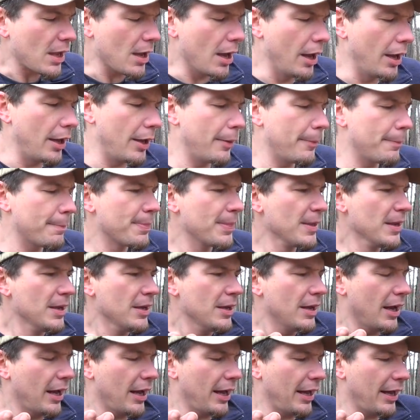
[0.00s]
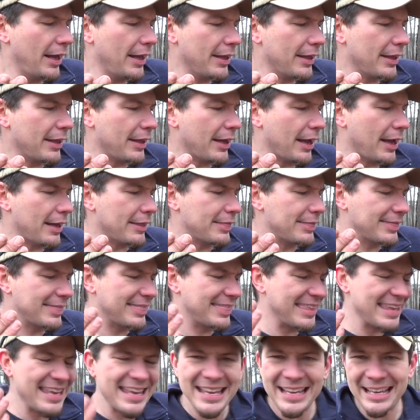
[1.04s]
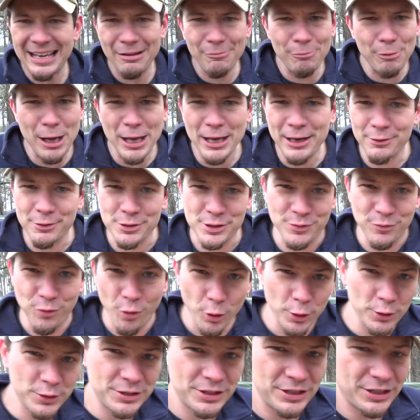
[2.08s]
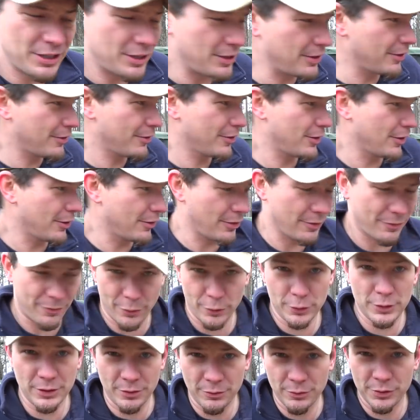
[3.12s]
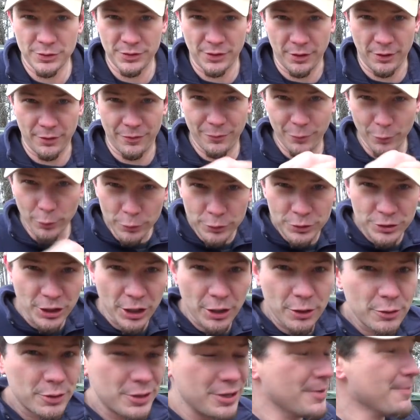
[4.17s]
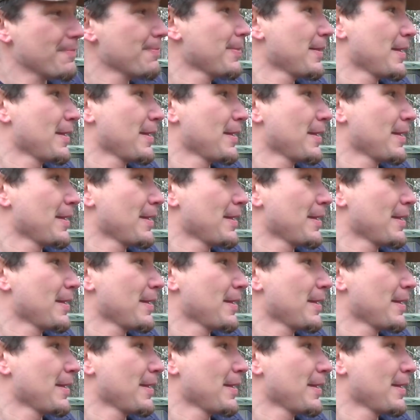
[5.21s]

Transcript: I think I read it was 410, the 410 was a full choke,